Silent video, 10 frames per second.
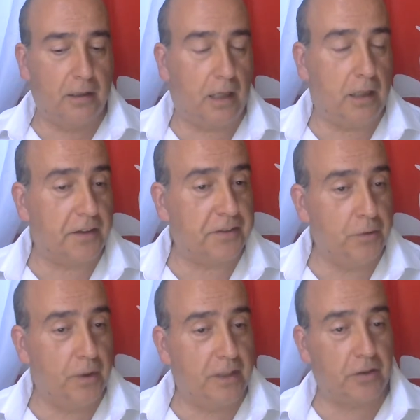a lot of
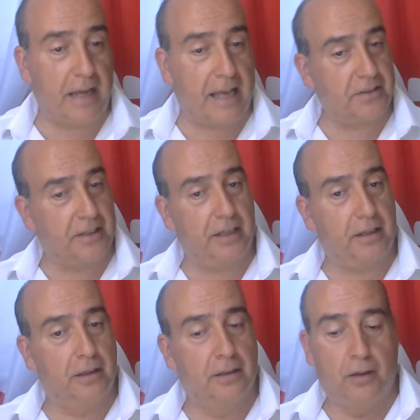students are
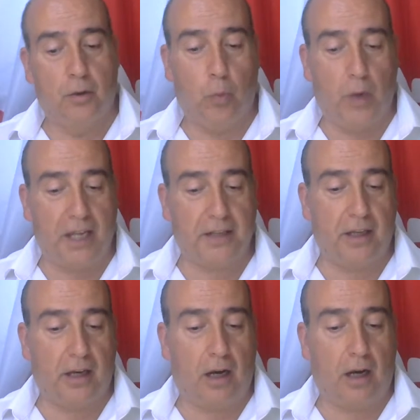asking,
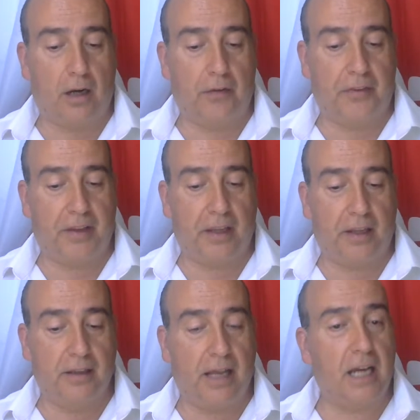when are
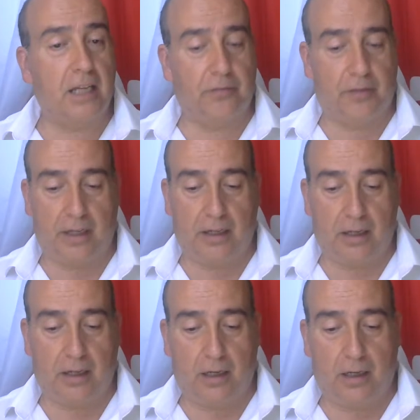the live
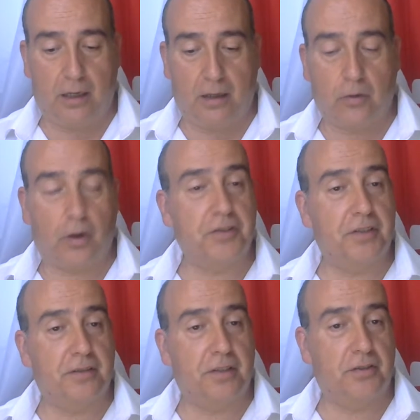
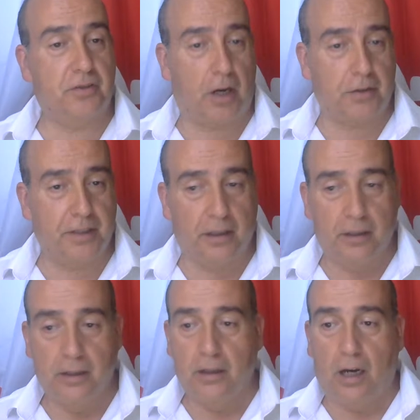courses starting?
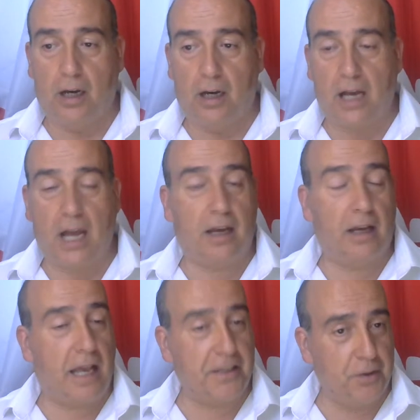Uh,
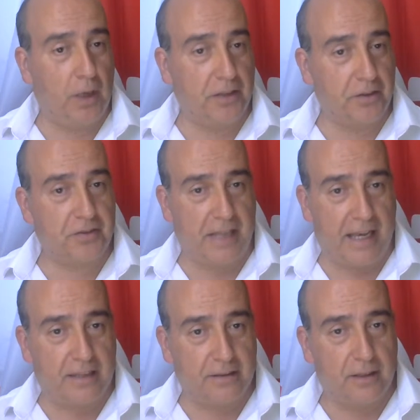as you
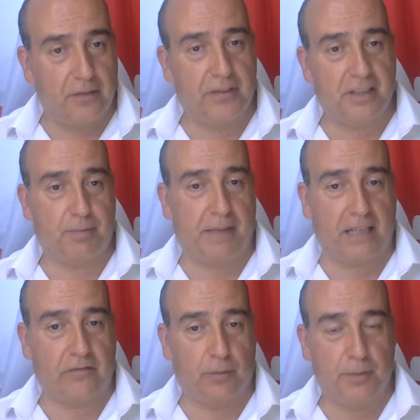understand, this
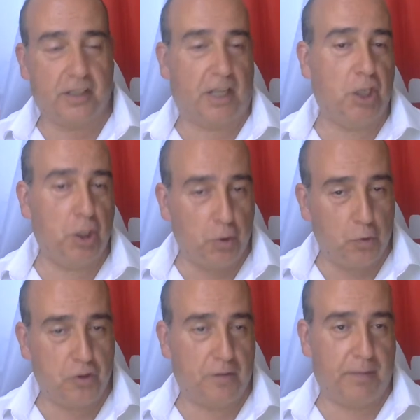platform is a
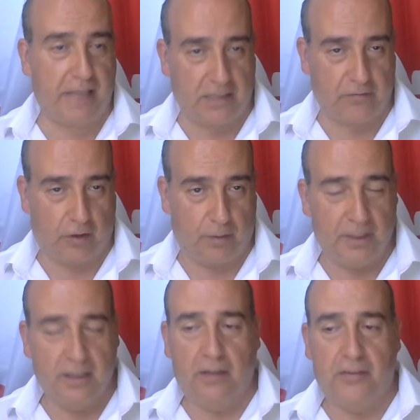huge platform.
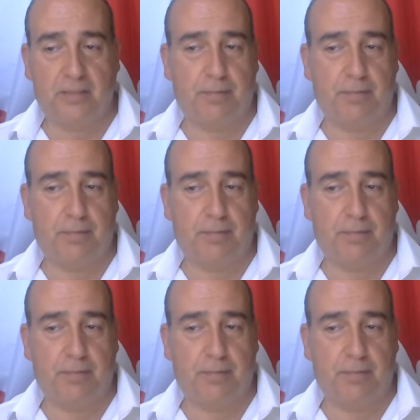This